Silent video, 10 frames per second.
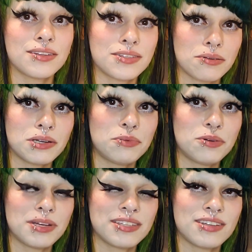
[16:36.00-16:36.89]
So I'm going to pull
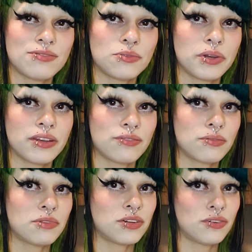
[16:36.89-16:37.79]
myself away
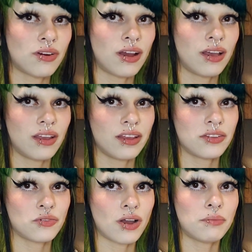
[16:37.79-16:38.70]
from the gras
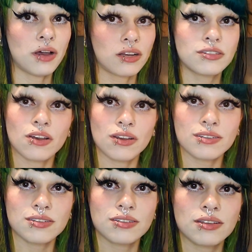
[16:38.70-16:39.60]
and grapok
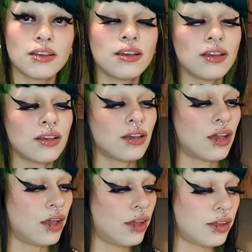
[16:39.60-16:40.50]
sauce.
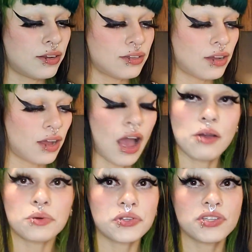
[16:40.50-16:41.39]
And uh, I
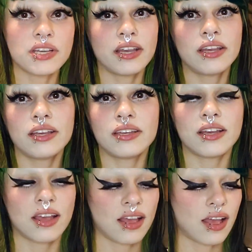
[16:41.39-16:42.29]
will say
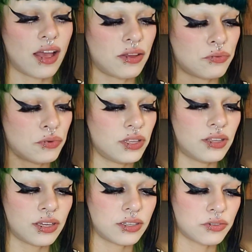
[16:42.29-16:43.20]
I really
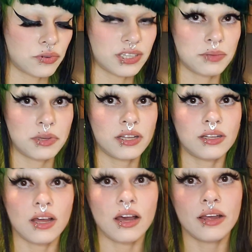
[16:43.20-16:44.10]
like this recipe a
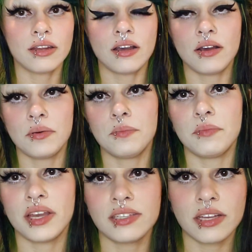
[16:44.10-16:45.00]
lot.
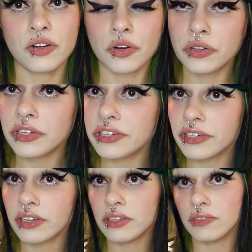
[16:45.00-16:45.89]
Um, I said
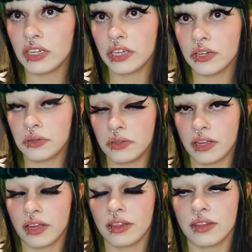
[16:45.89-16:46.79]
earlier in the video
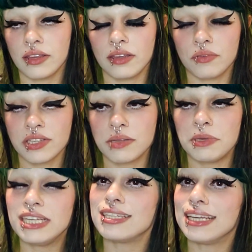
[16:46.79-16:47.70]
that the
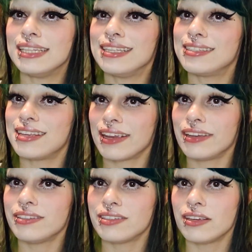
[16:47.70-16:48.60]
recipes in the
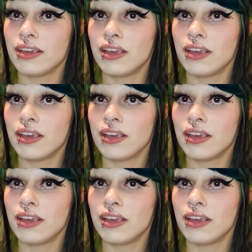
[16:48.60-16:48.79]
second